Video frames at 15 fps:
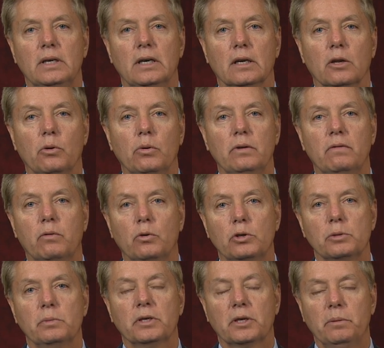our law
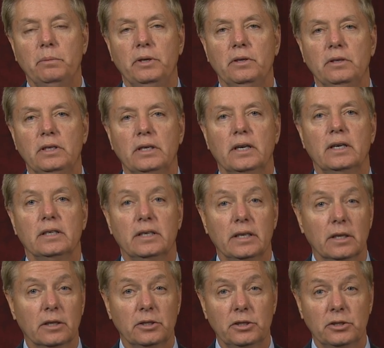enforcement community, our
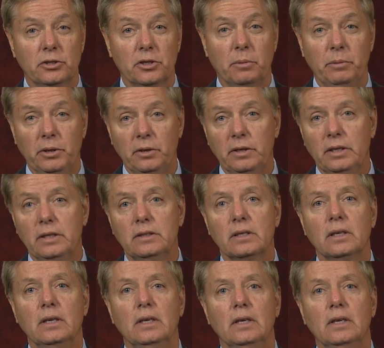intelligence communities,